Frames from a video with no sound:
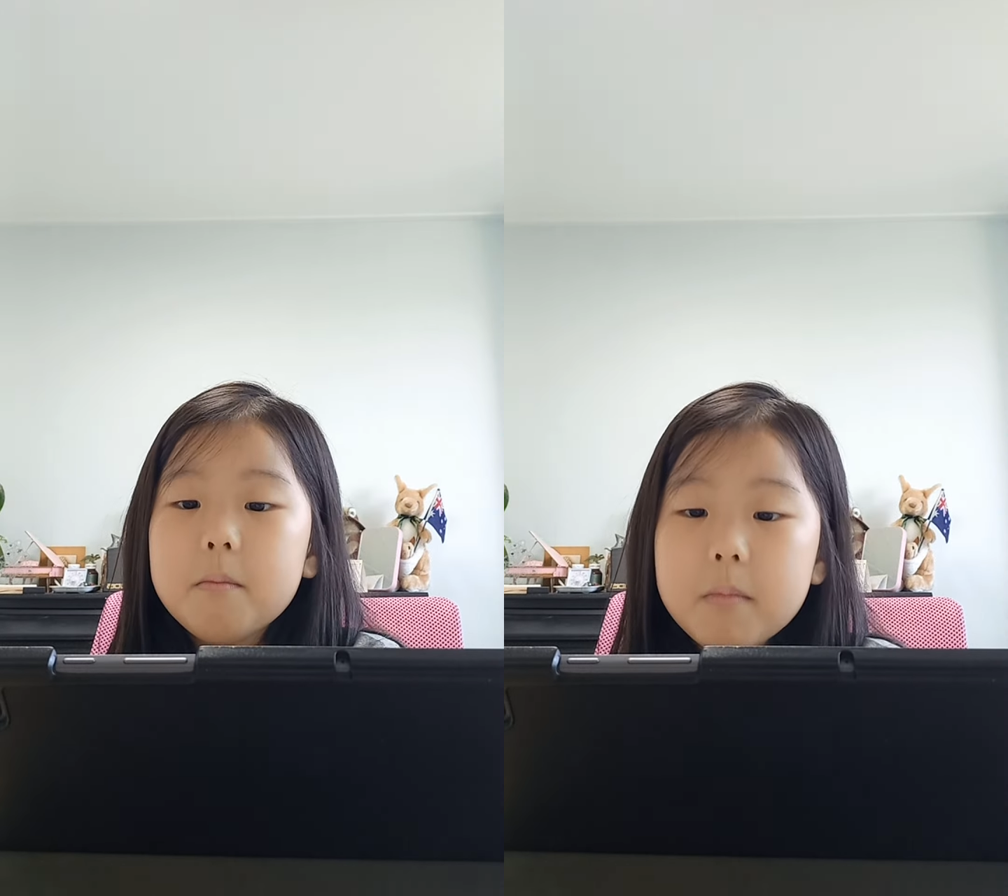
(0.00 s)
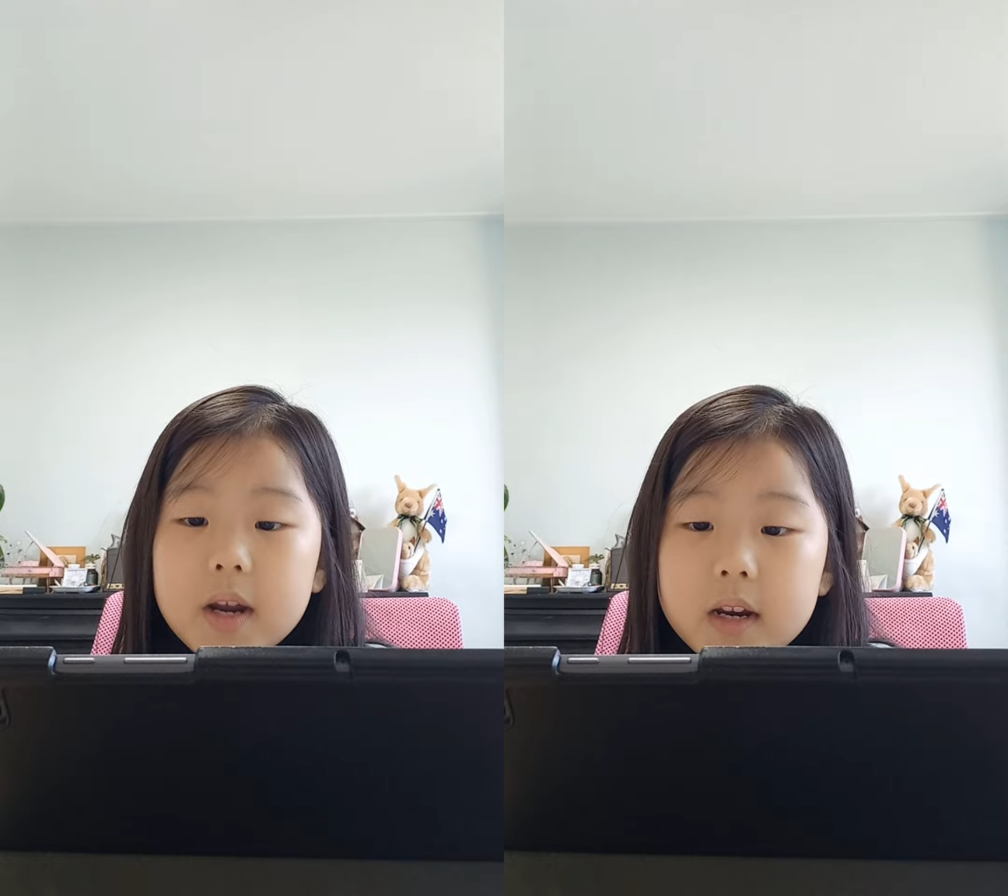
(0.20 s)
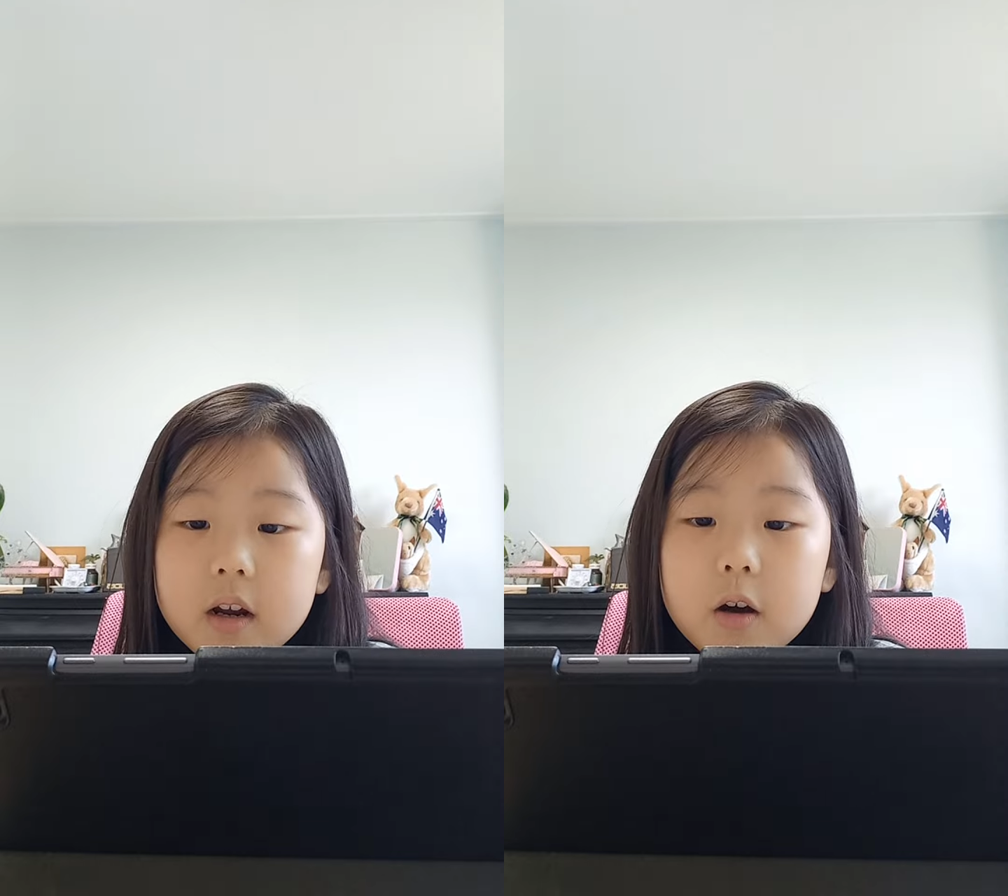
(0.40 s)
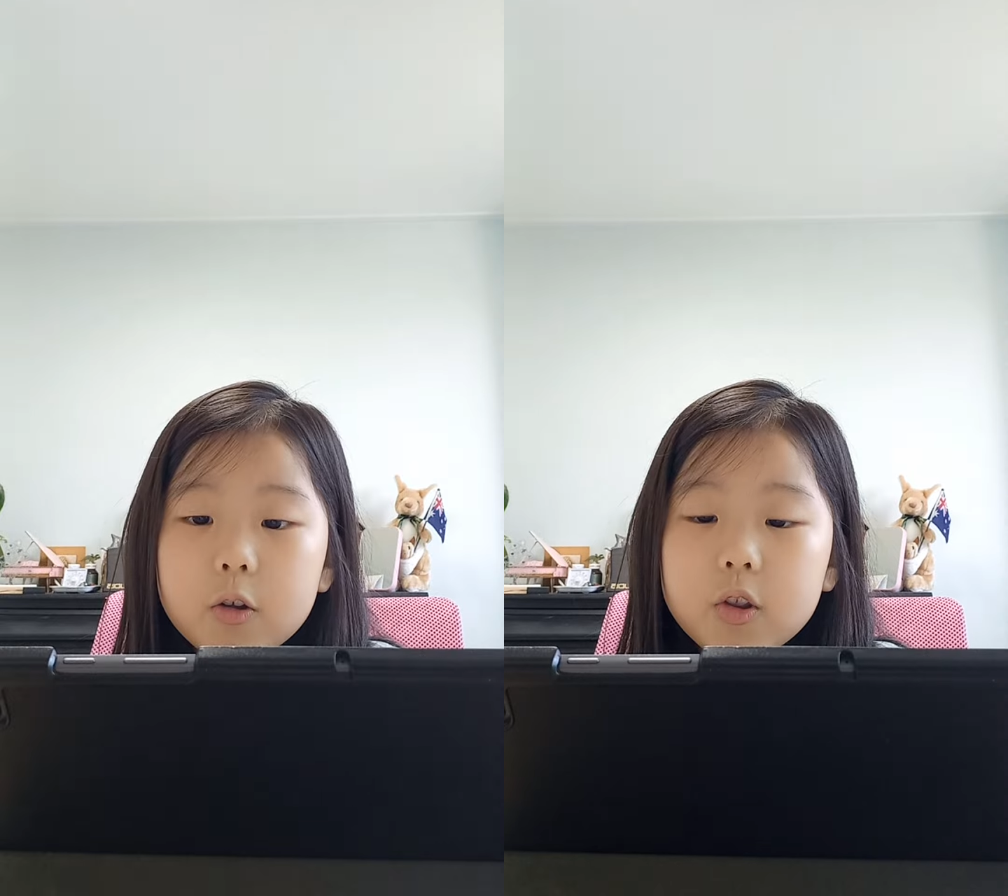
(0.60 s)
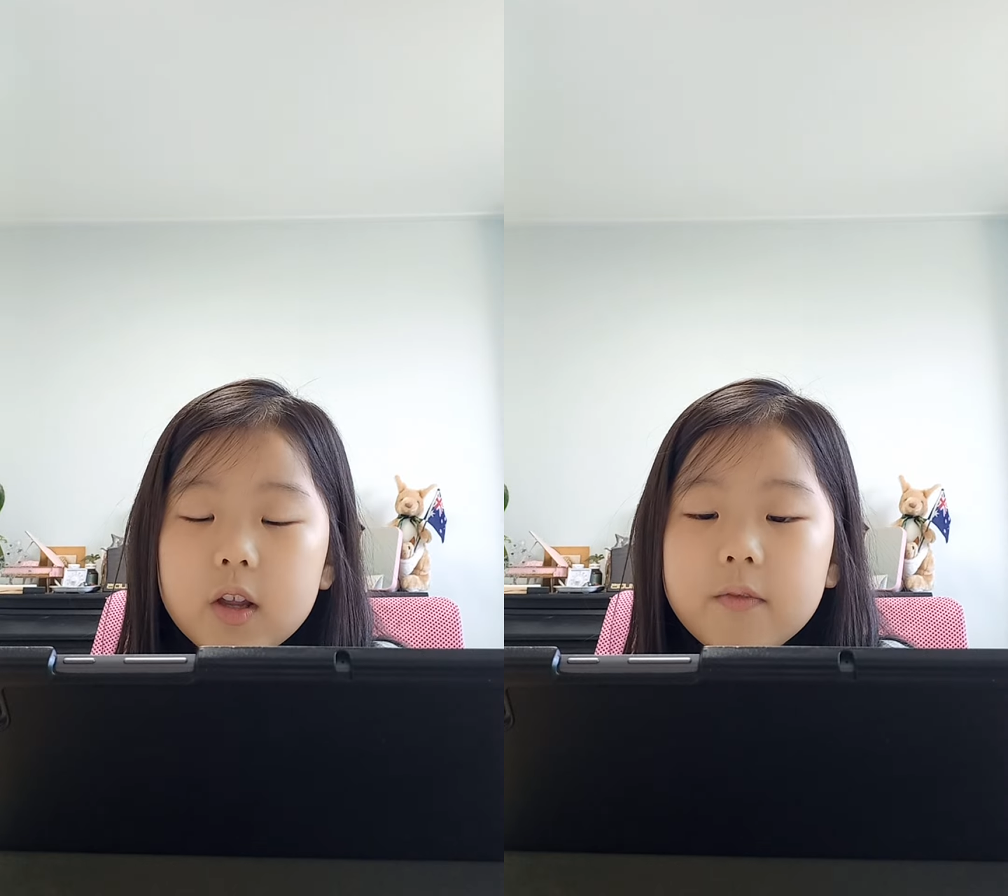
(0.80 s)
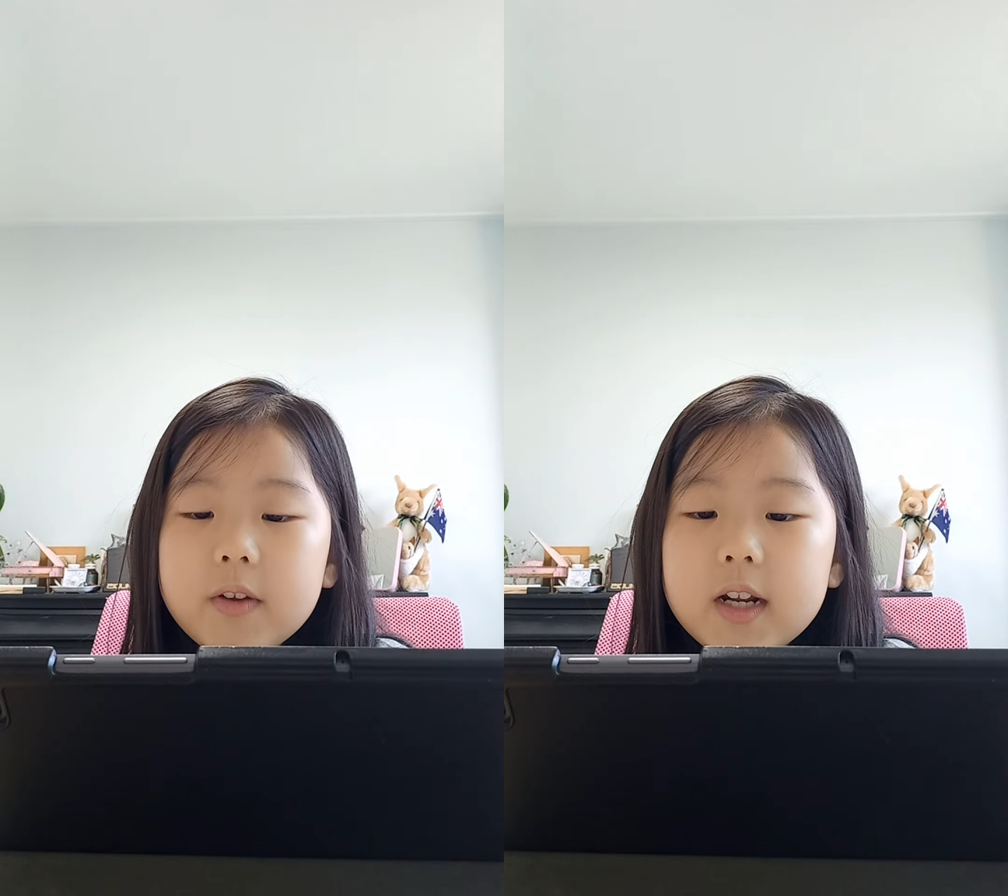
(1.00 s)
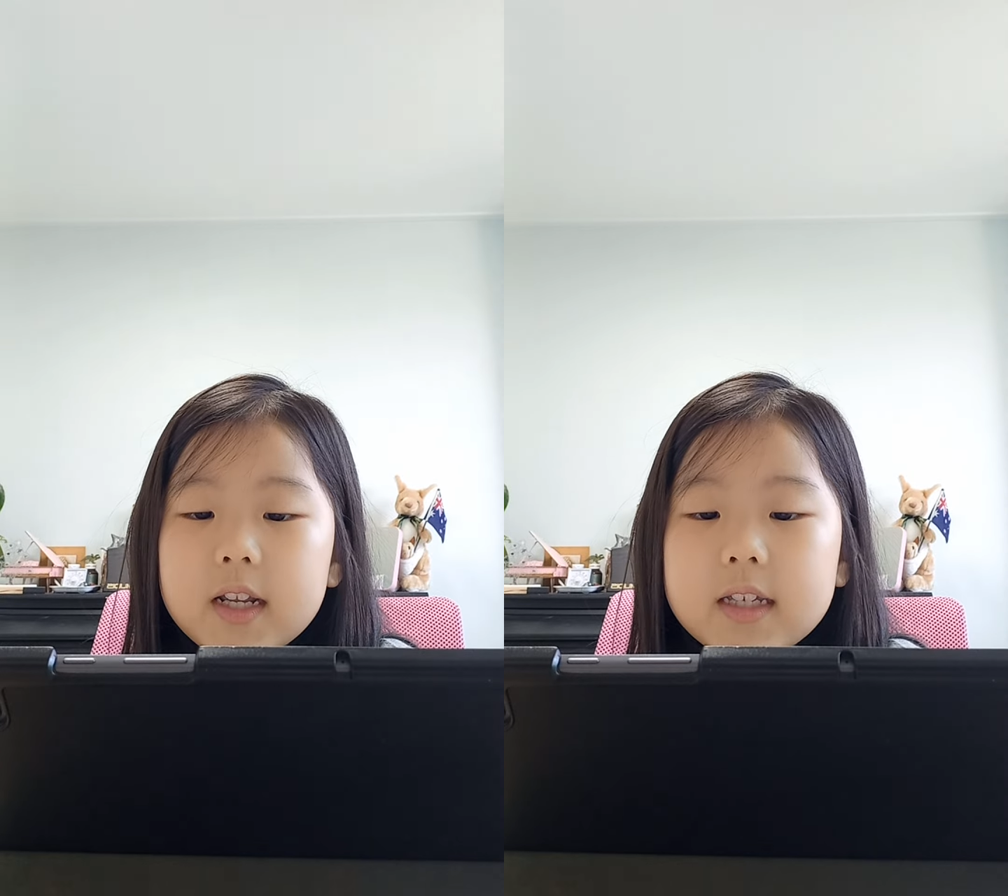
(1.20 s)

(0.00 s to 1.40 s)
Minho lifted